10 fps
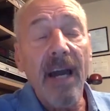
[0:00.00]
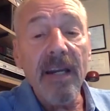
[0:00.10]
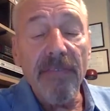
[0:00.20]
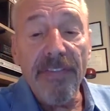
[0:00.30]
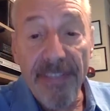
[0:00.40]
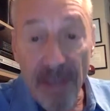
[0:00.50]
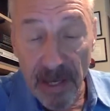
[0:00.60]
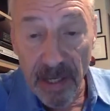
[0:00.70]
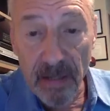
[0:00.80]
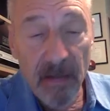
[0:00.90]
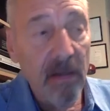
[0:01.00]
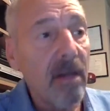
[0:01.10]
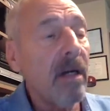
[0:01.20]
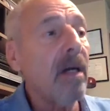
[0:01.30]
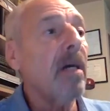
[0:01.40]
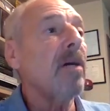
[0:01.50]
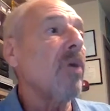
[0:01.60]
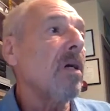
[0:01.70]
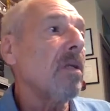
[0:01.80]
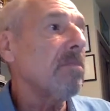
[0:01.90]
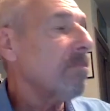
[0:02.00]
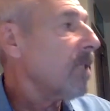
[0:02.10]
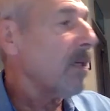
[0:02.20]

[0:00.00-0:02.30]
of thing, well, Carole